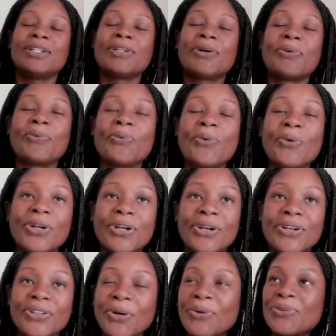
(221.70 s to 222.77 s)

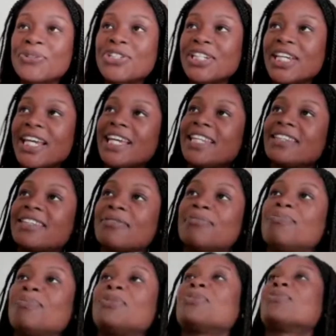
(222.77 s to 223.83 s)
water, the ocean,
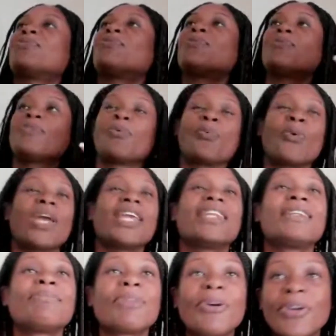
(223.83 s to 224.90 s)
the
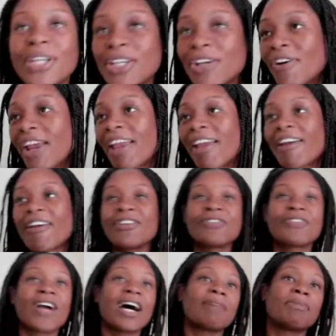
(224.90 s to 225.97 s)
wind blowing your hair.
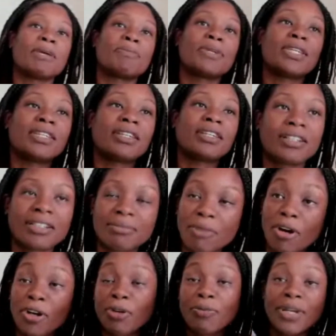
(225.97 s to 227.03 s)
You've got maybe a
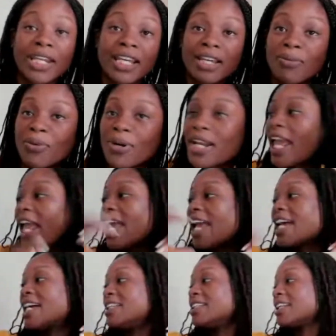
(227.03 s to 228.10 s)
margarita in one
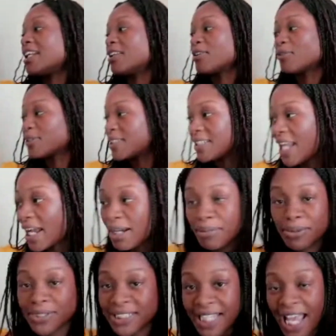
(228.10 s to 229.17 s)
hand and a little
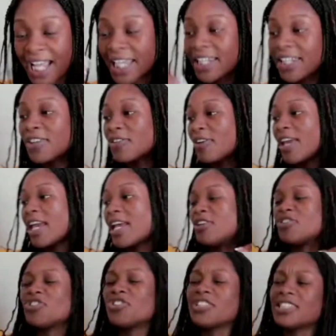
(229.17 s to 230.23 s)
snackable snack in the other hand.
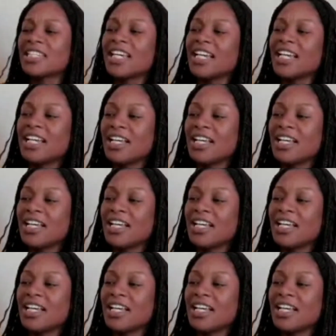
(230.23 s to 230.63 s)
And you're just